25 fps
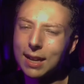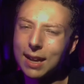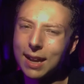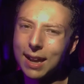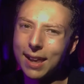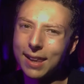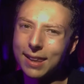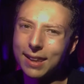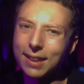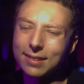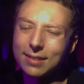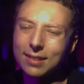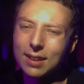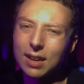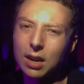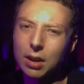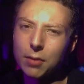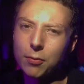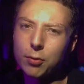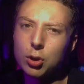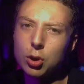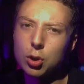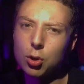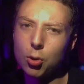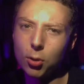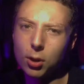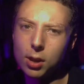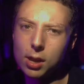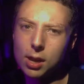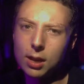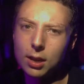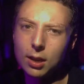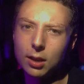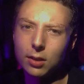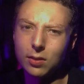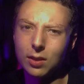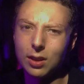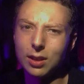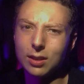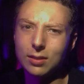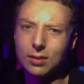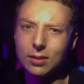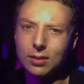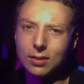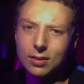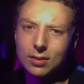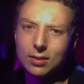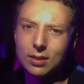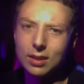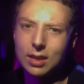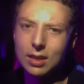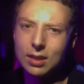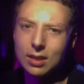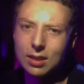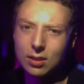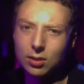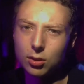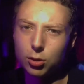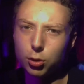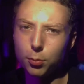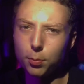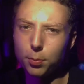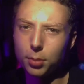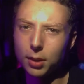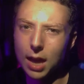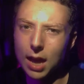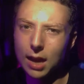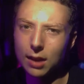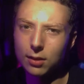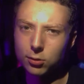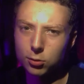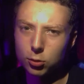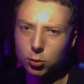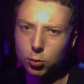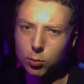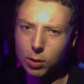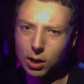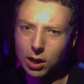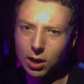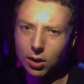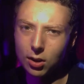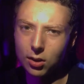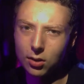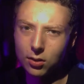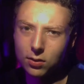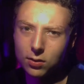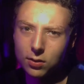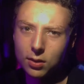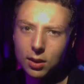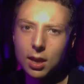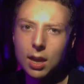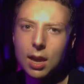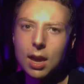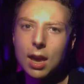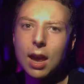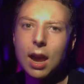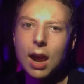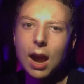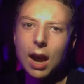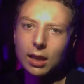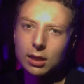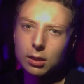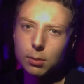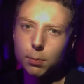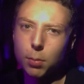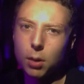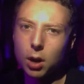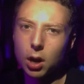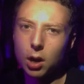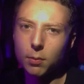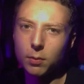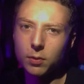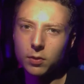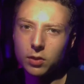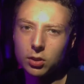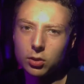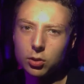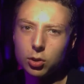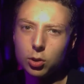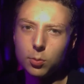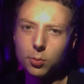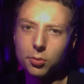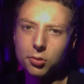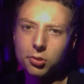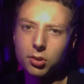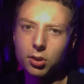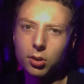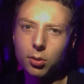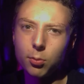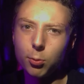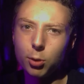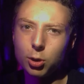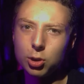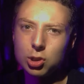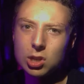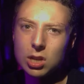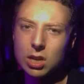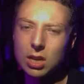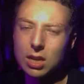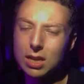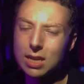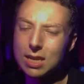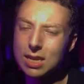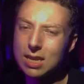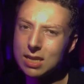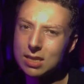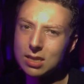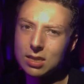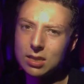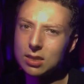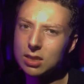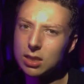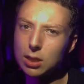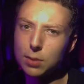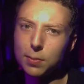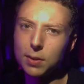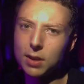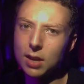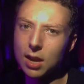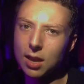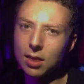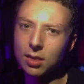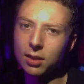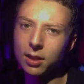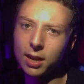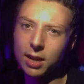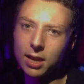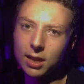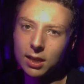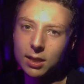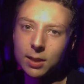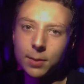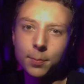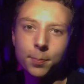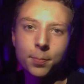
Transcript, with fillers: uh, that's kind of annoying because you can just see these little black squares at the bottom of the tombstone, which isn't something I like.